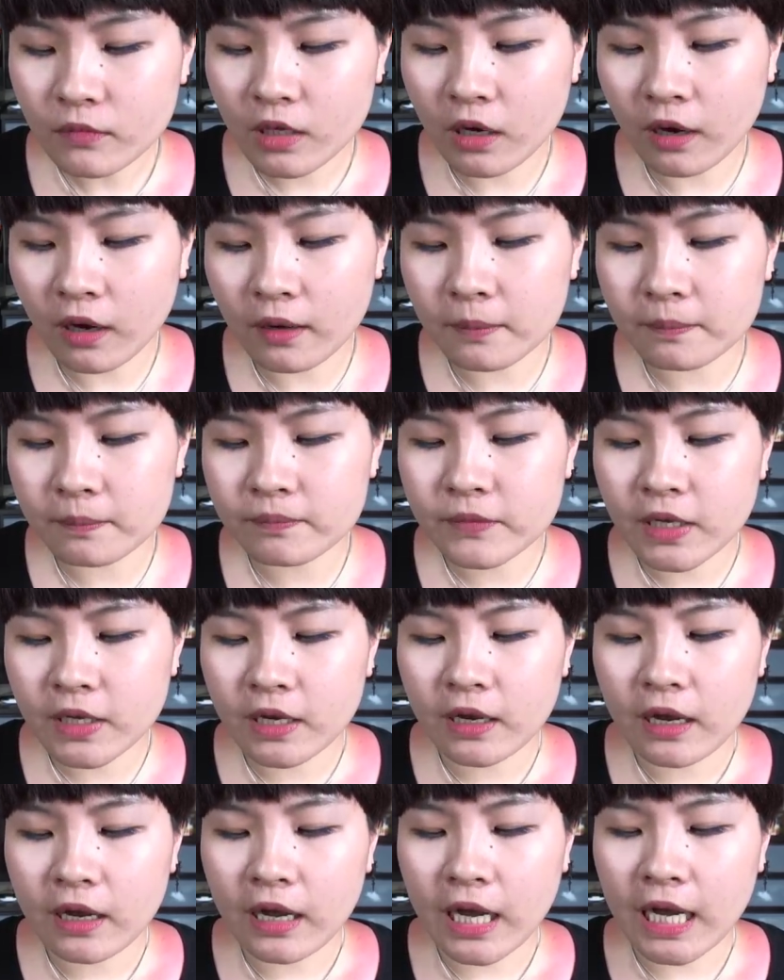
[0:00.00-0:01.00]
Um,
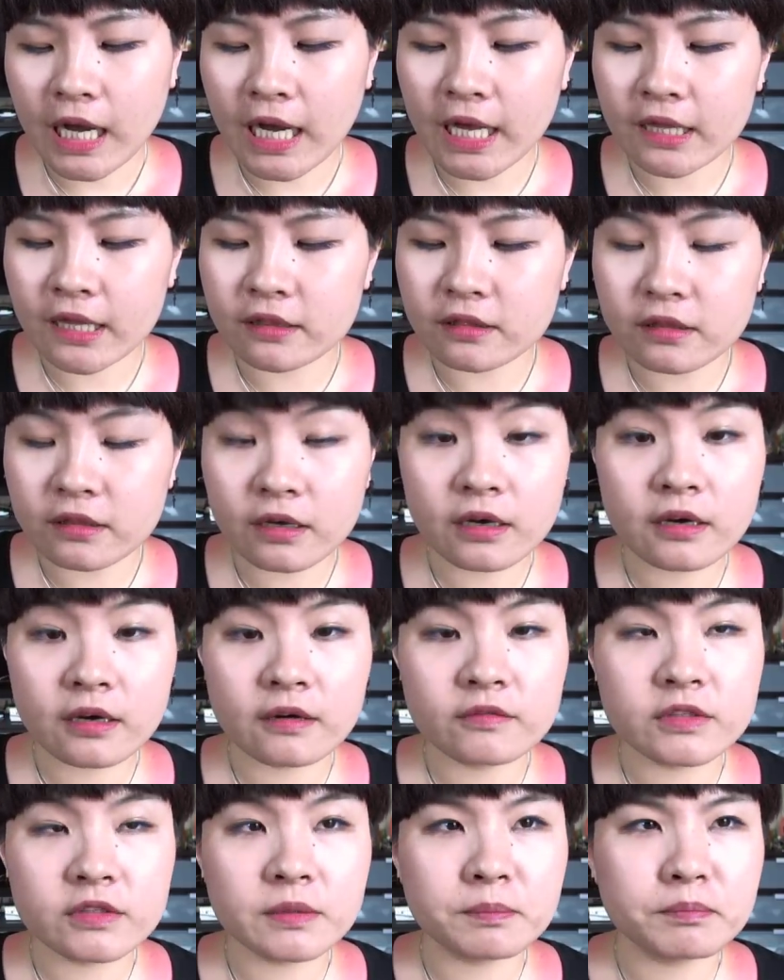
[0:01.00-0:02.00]
I
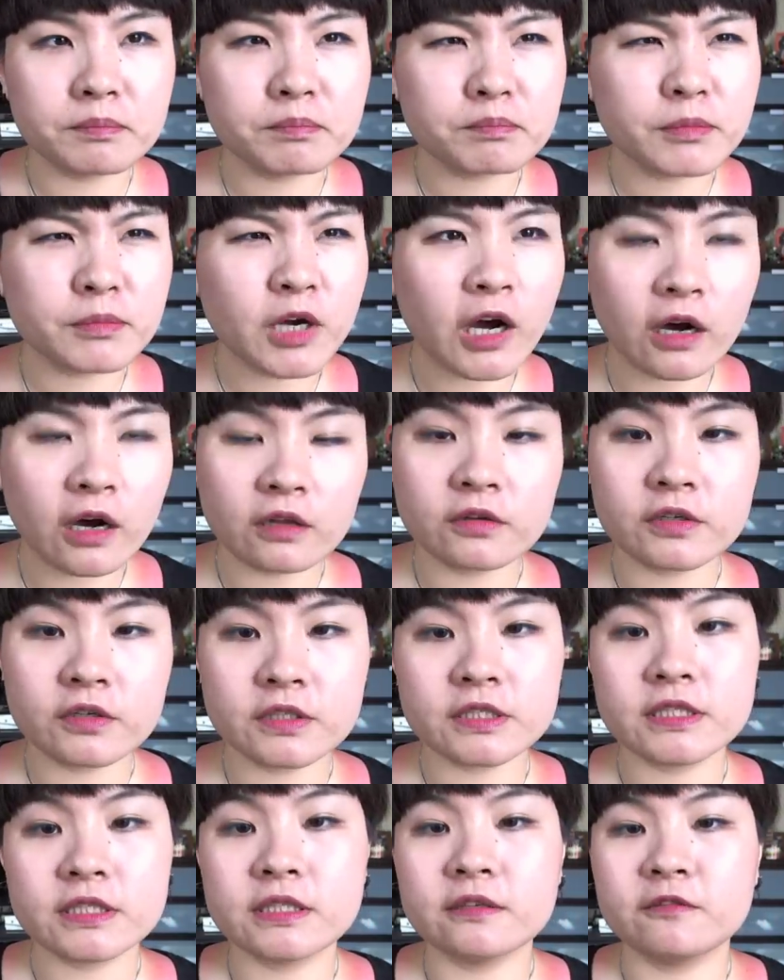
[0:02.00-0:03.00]
love the
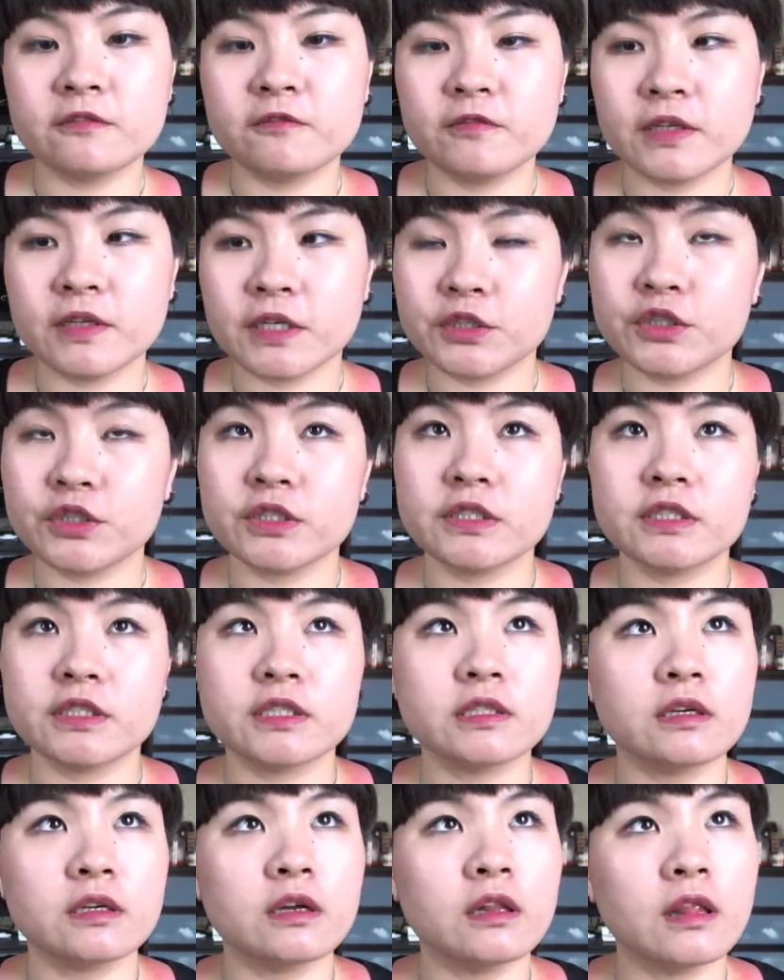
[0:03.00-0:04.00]
colors, the
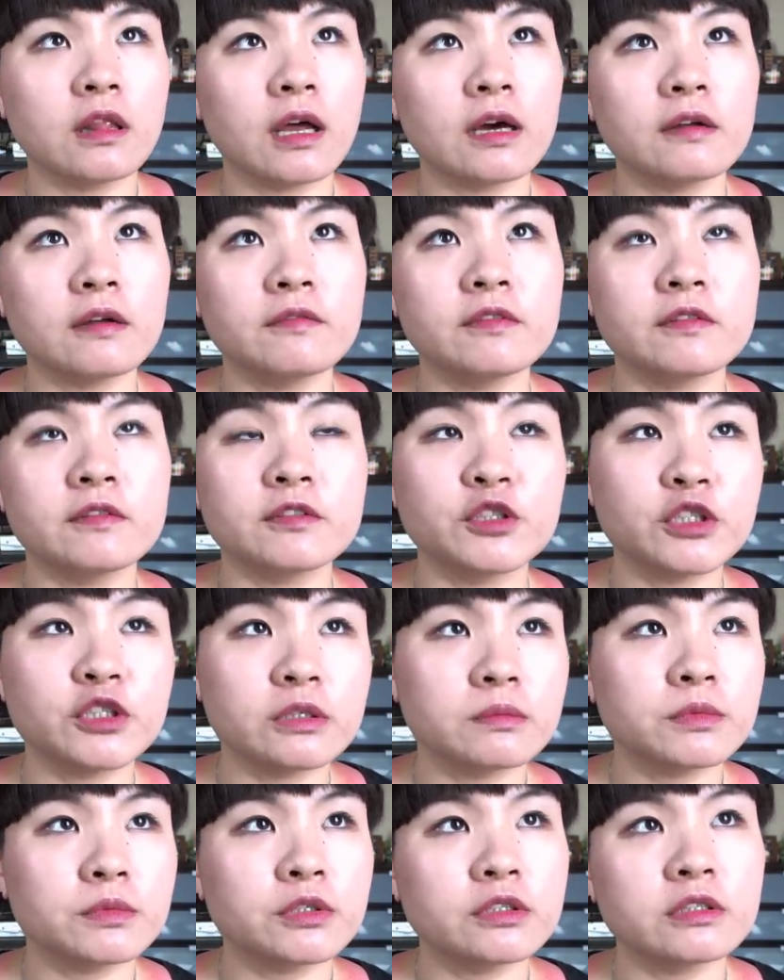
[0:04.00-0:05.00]
finishes, a lot of the
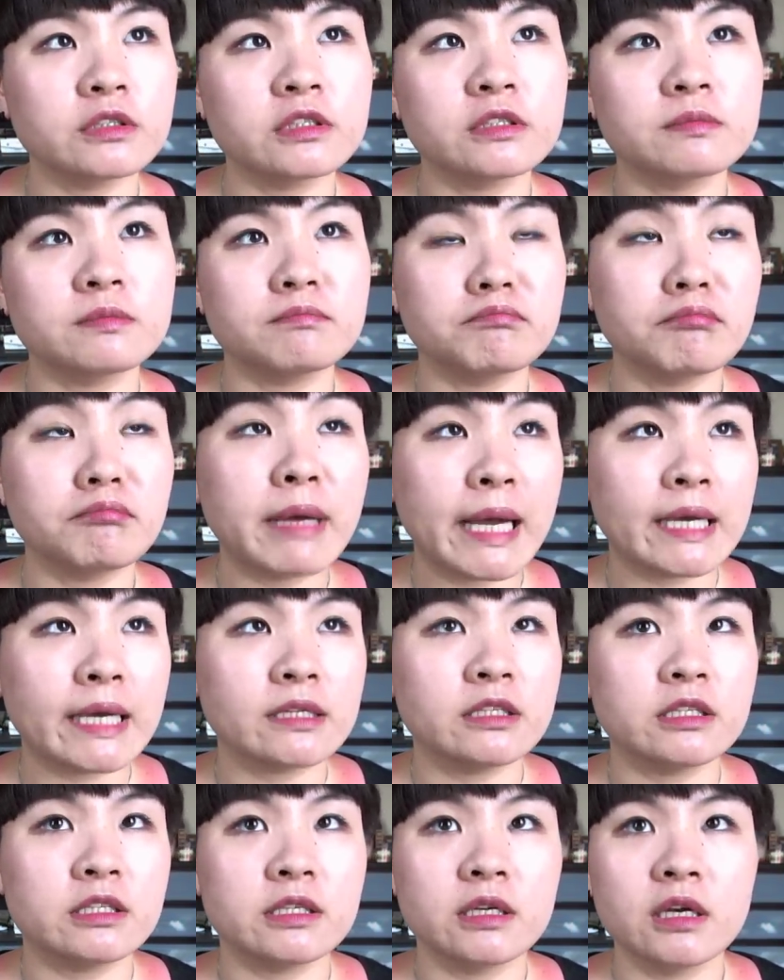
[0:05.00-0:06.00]
shimmers,
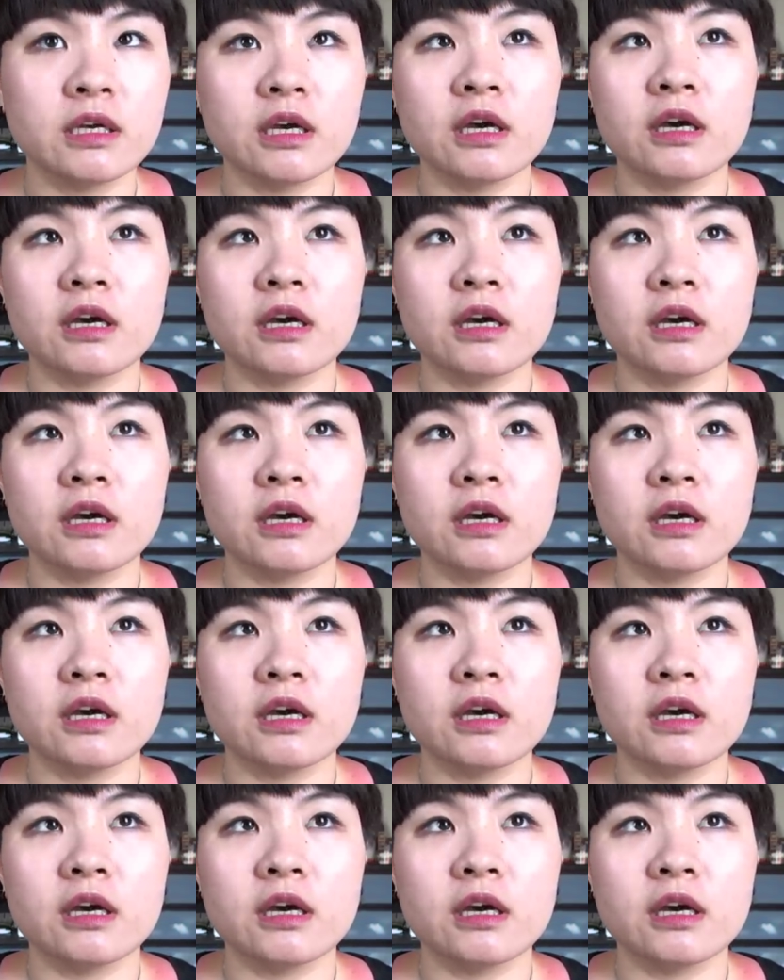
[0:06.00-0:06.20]
matte.